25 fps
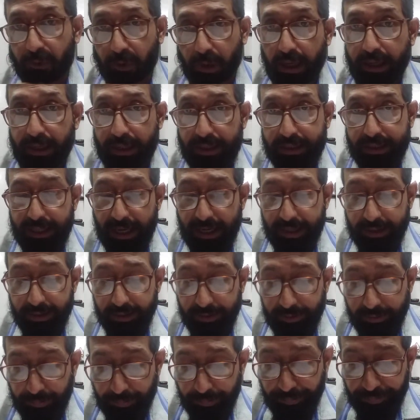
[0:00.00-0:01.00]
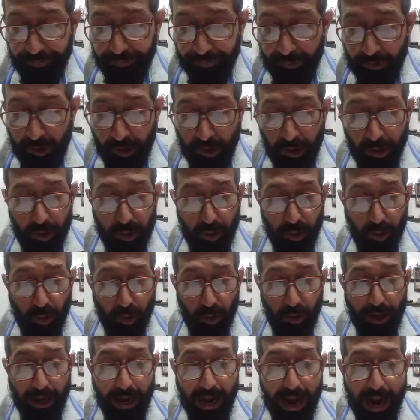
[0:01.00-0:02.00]
Understand?
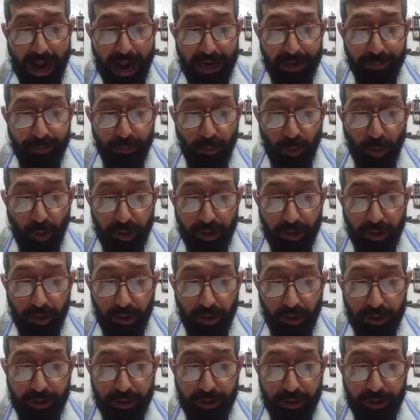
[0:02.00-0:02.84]
So add more